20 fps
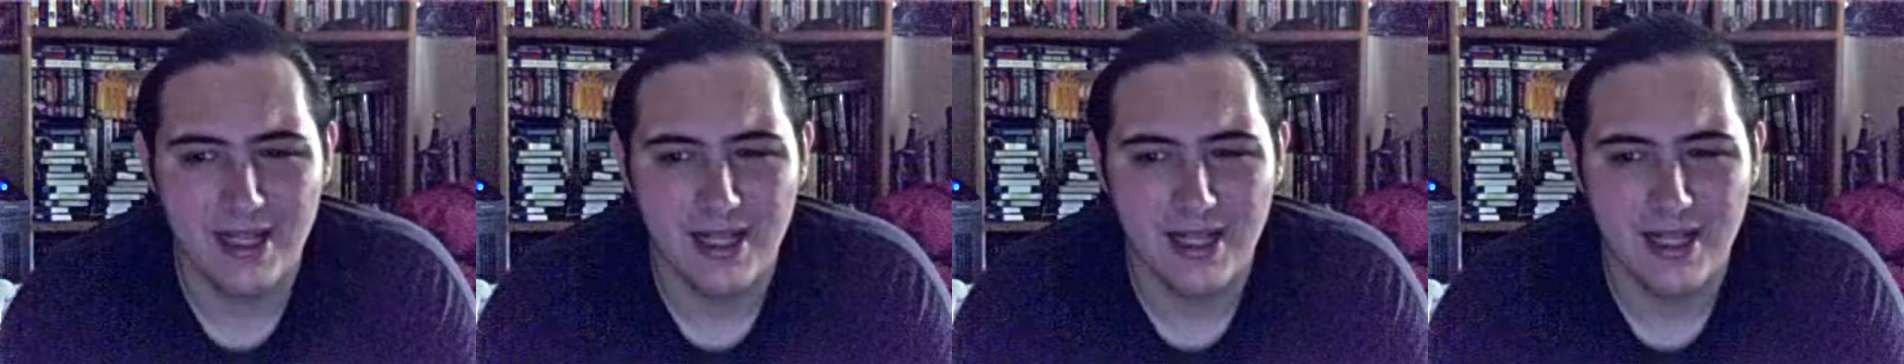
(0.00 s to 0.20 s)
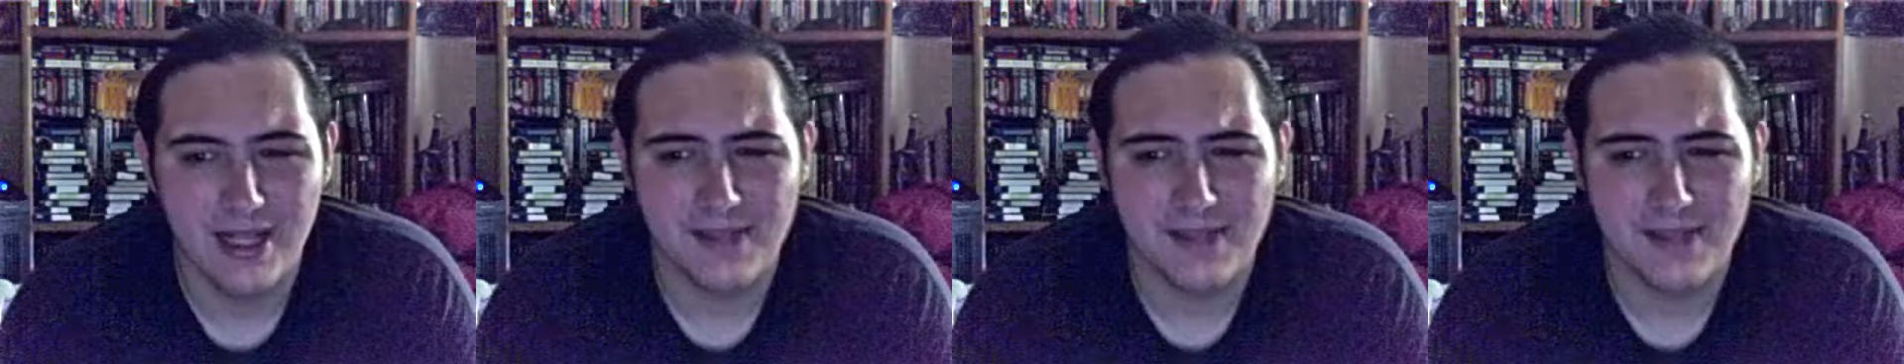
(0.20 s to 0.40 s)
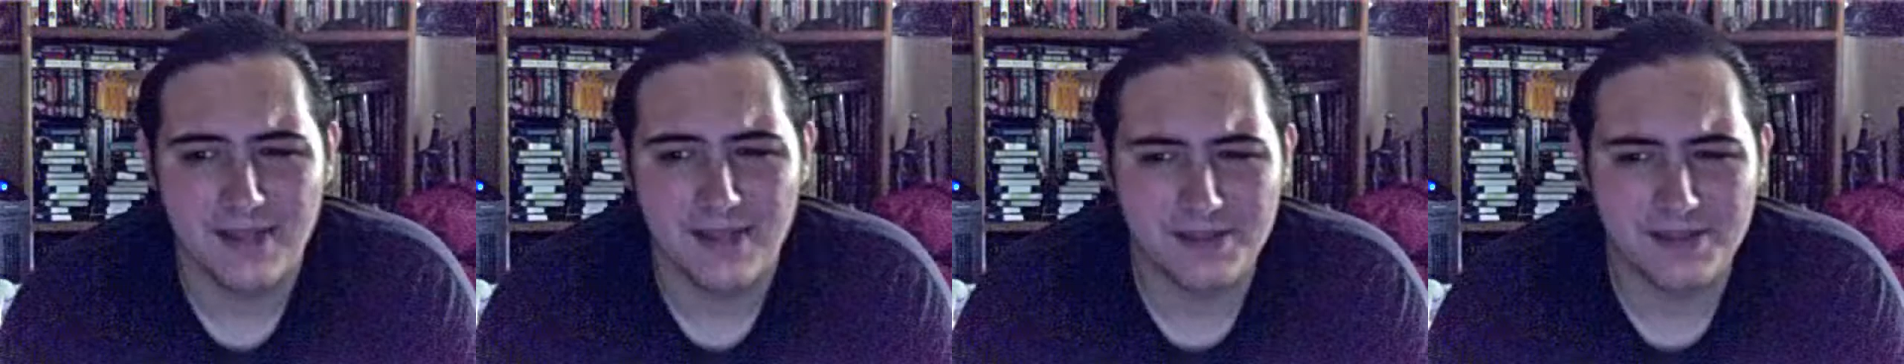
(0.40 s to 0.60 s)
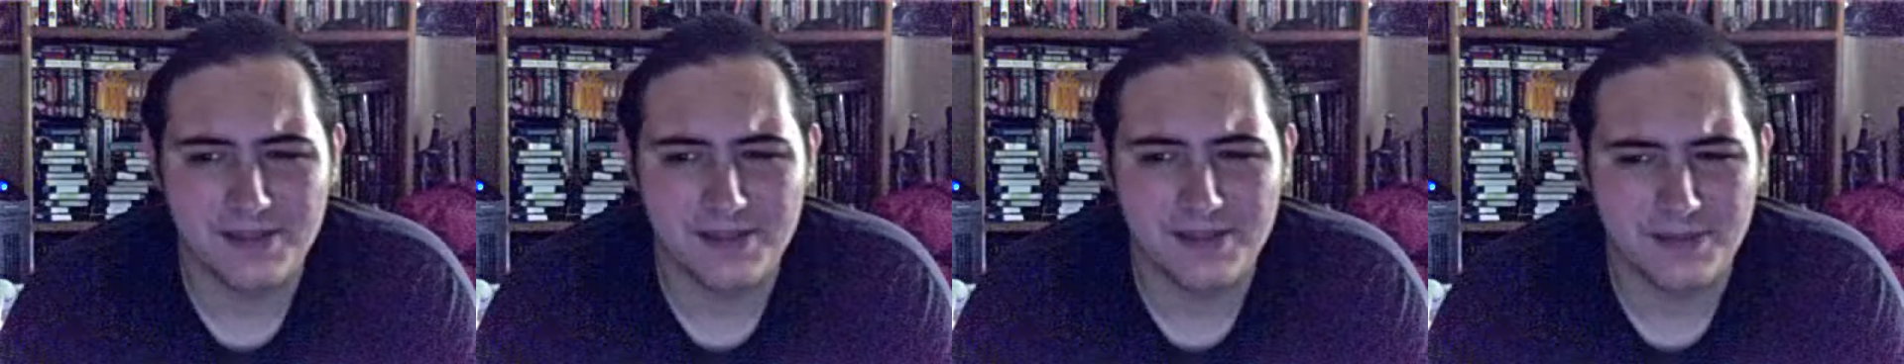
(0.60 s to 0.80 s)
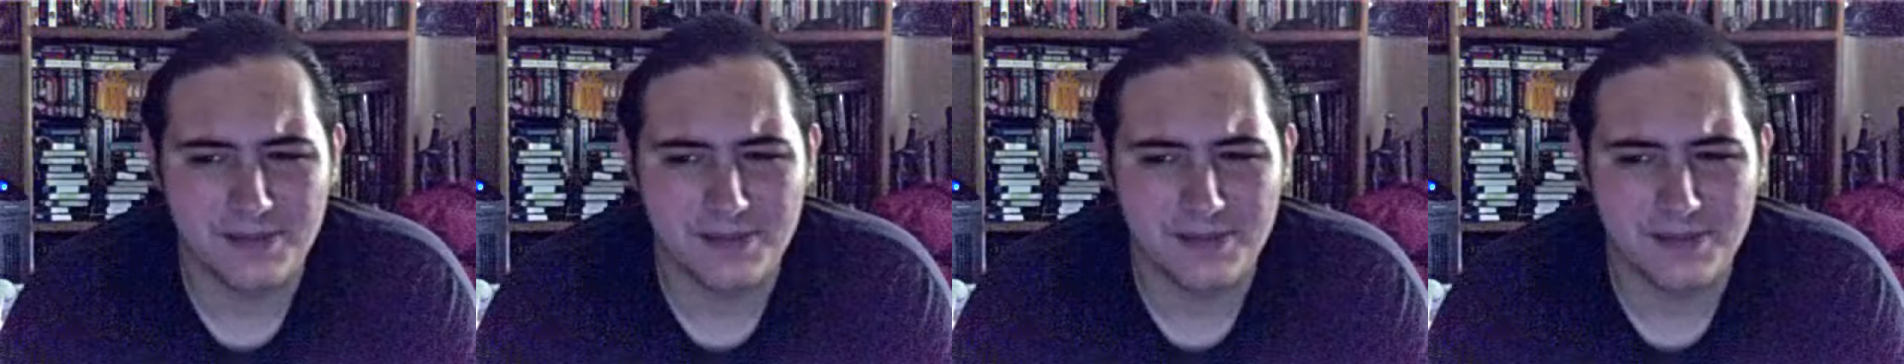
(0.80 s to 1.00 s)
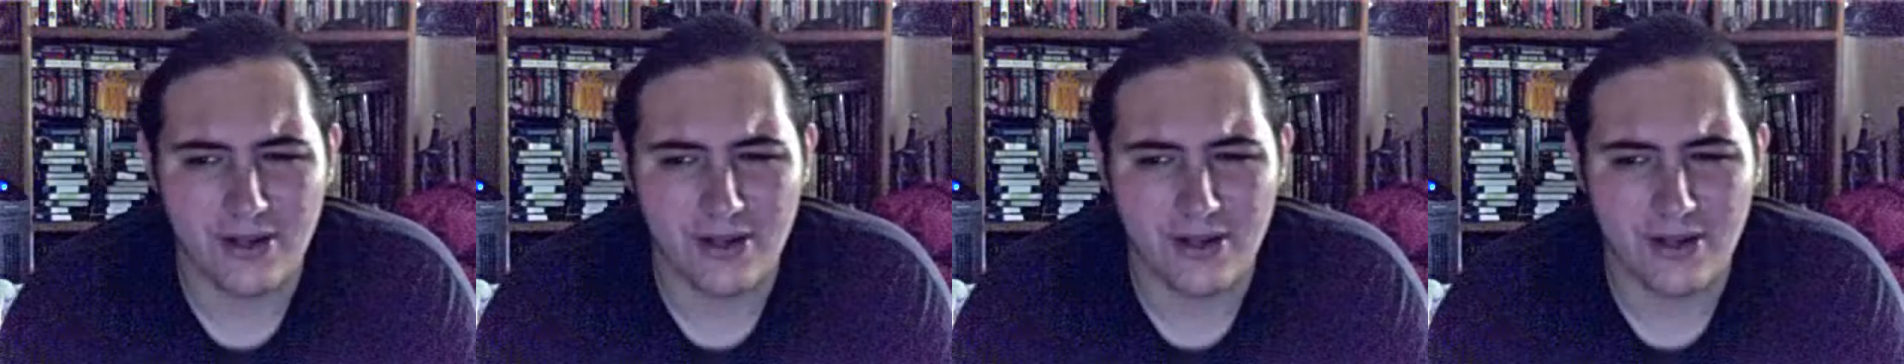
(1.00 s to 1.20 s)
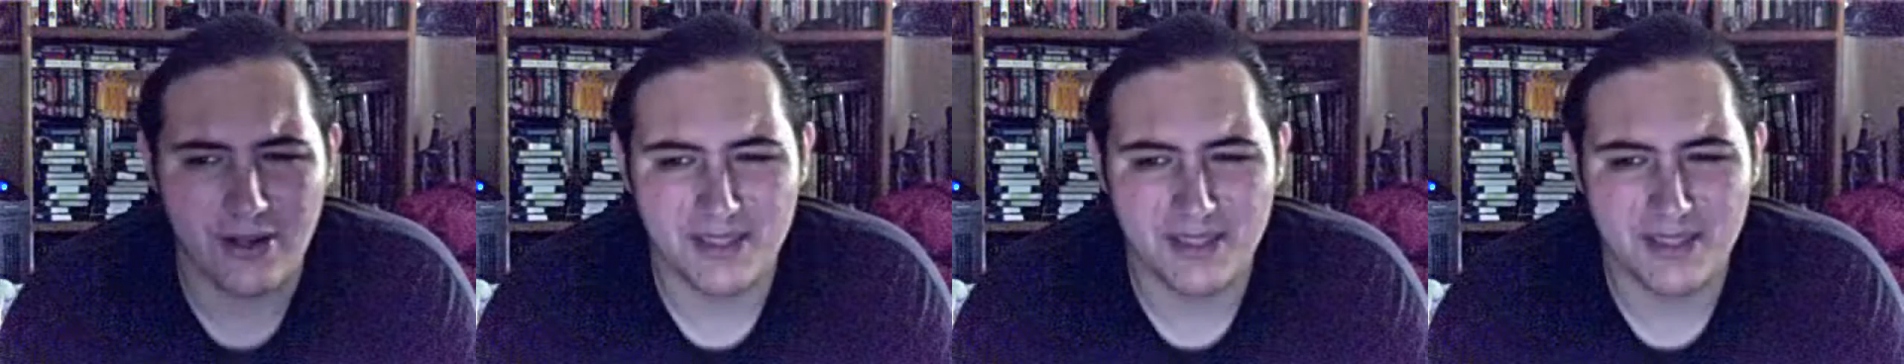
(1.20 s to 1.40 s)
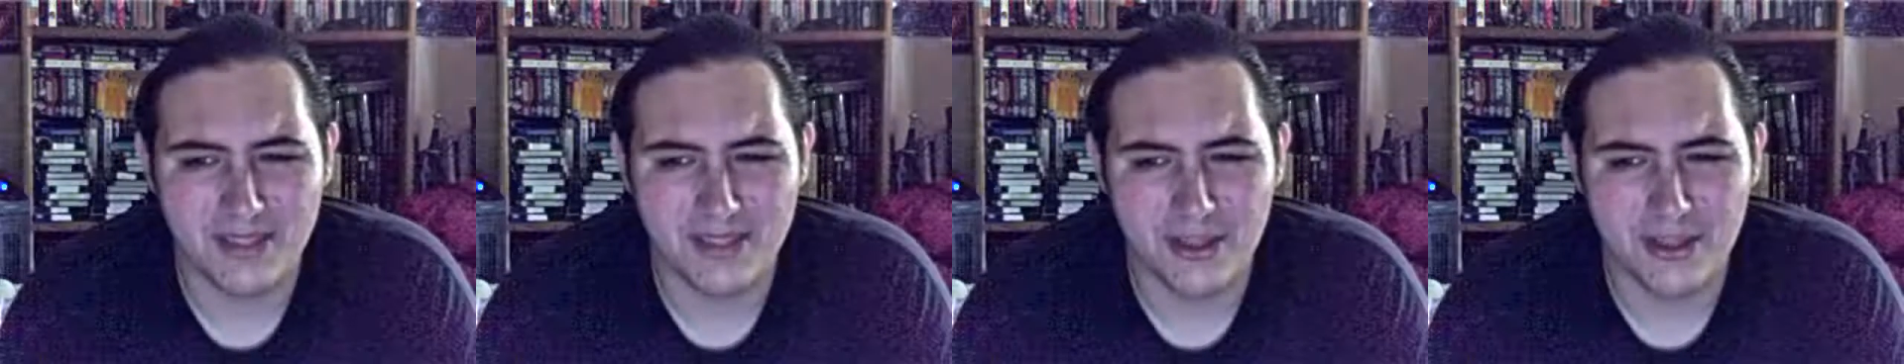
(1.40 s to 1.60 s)
But that's about all I'm going
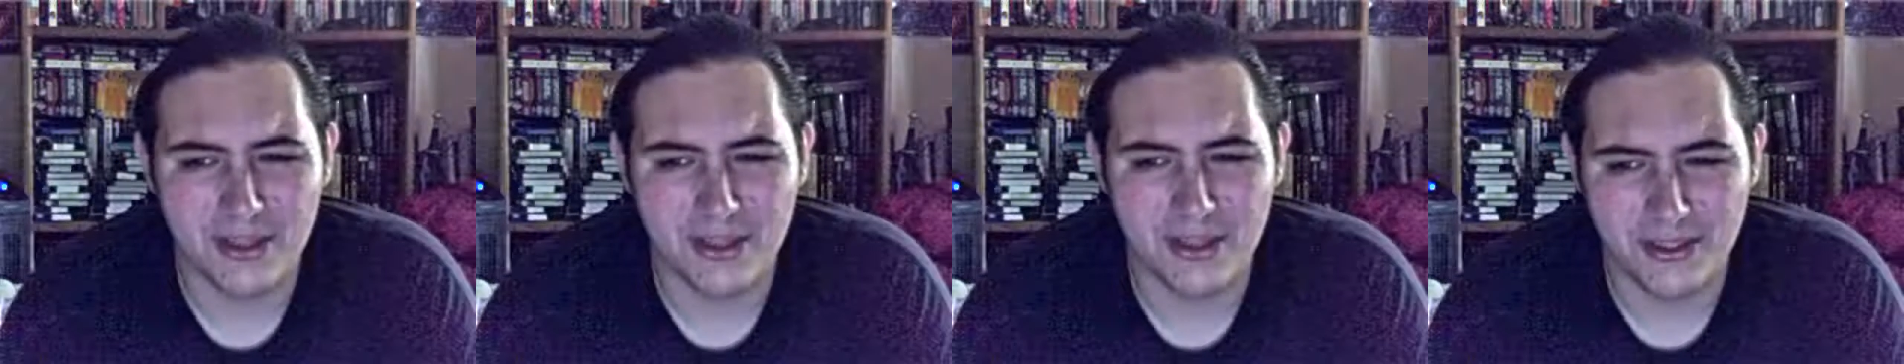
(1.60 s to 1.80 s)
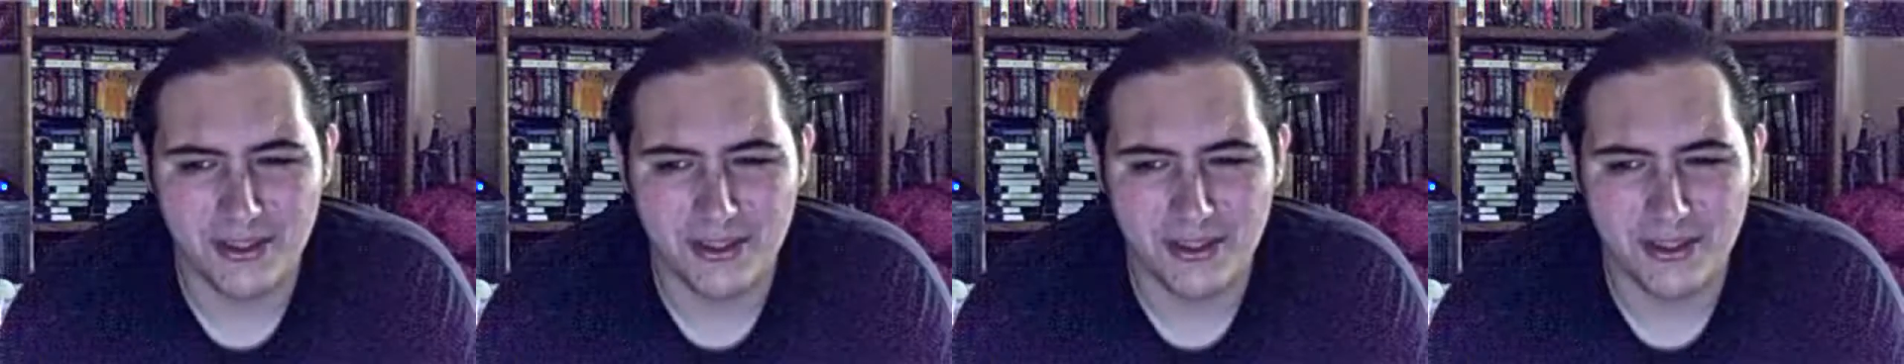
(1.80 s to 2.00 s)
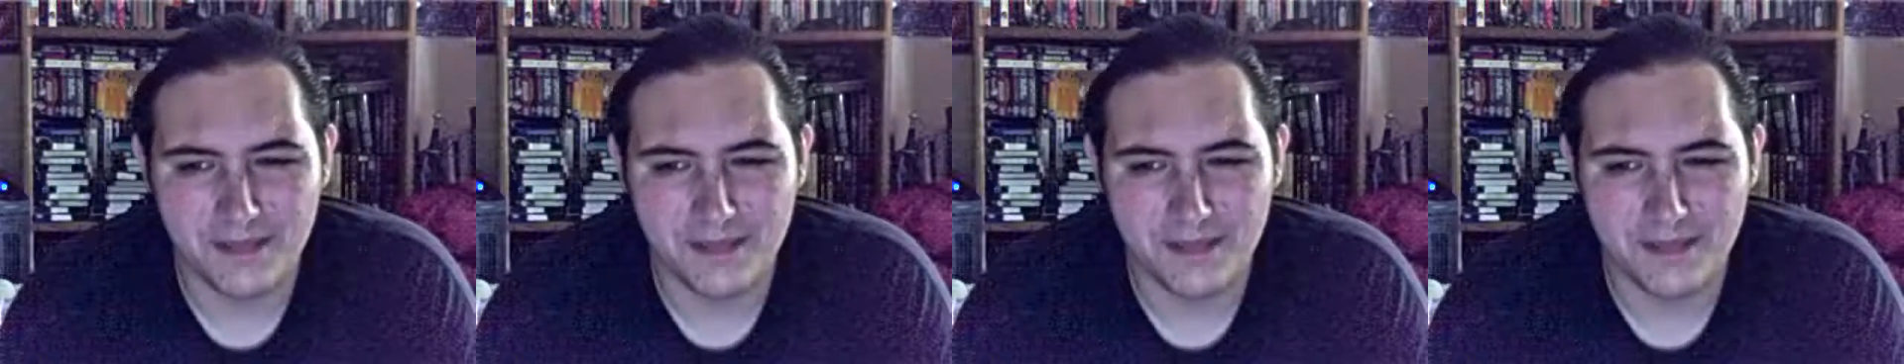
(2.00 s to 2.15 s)
to go into it.